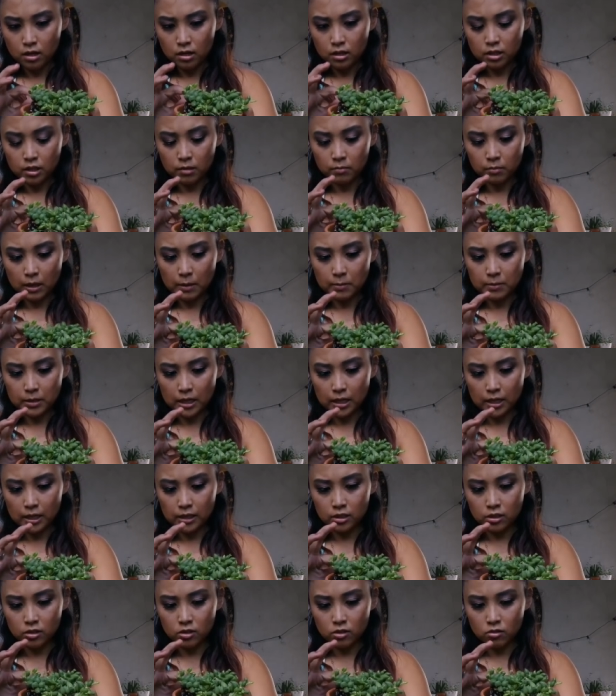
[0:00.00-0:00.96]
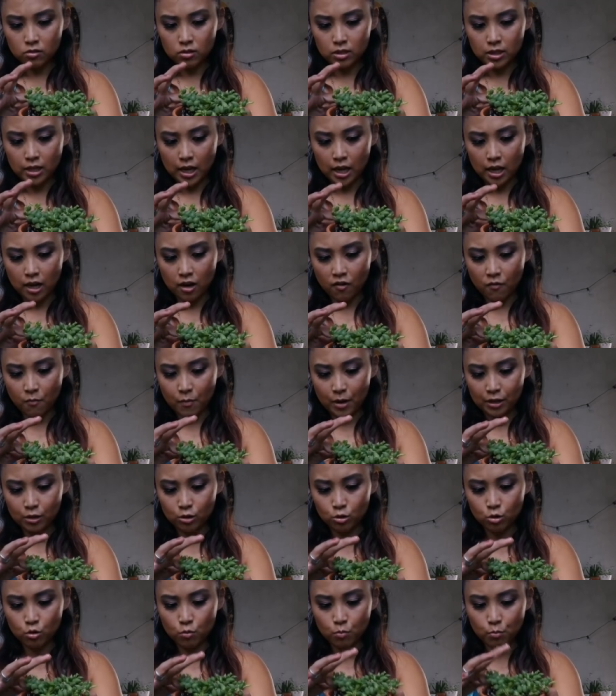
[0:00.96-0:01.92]
Sometimes I like to use the end of my
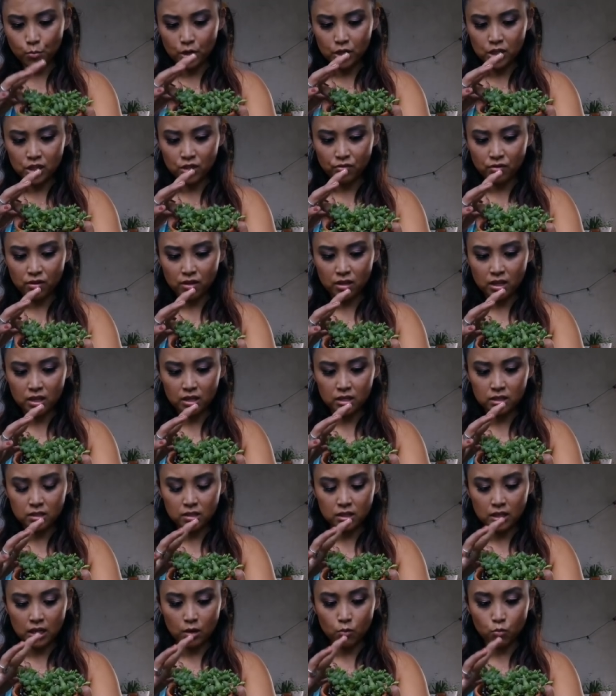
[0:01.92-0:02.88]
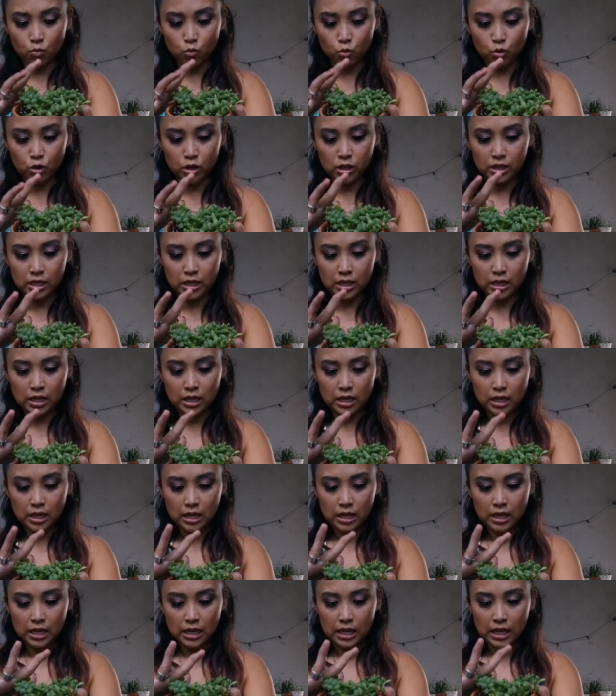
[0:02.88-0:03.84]
toothbrush for this to get really
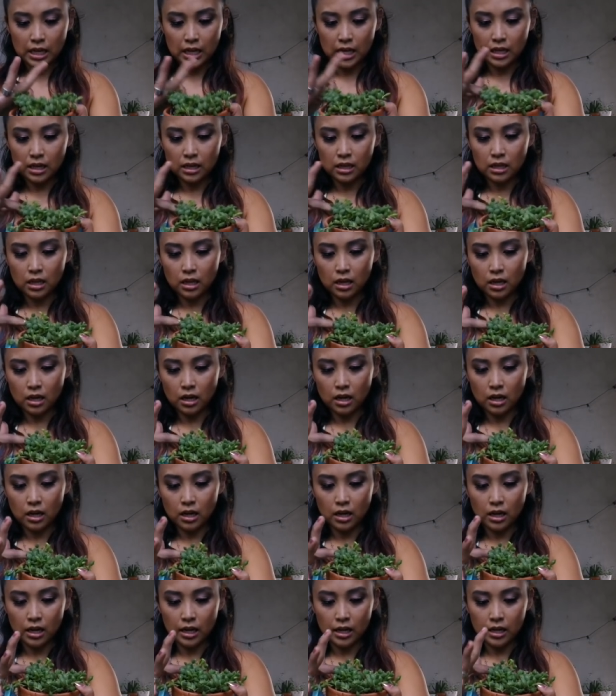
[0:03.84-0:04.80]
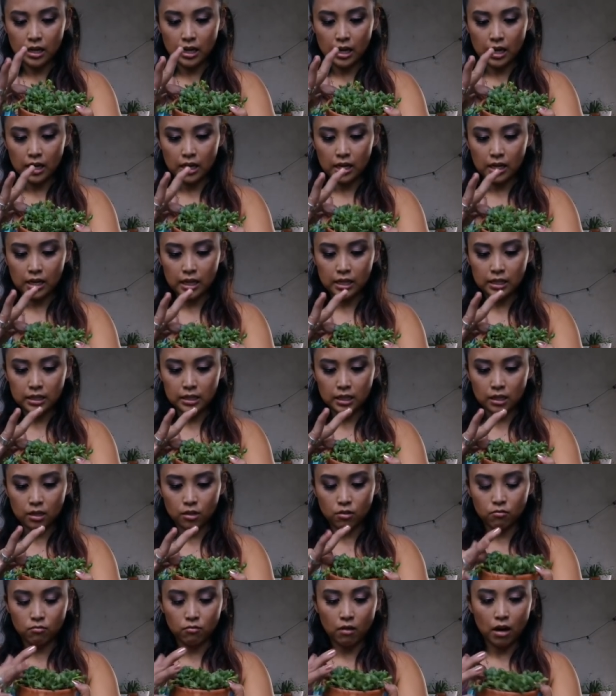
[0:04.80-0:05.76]
in there and get it nice
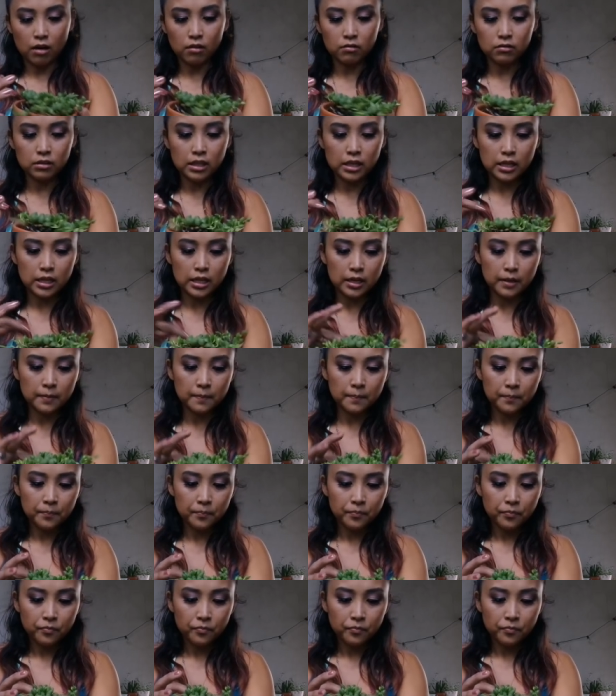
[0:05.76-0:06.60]
and grounded.